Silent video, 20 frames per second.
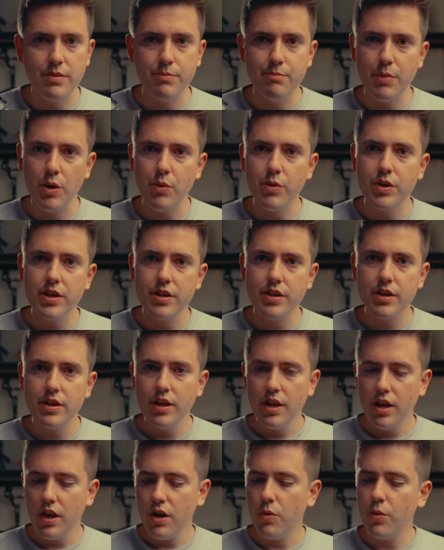motor
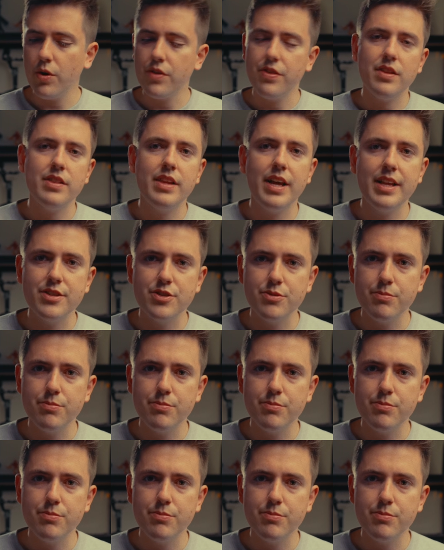or the lens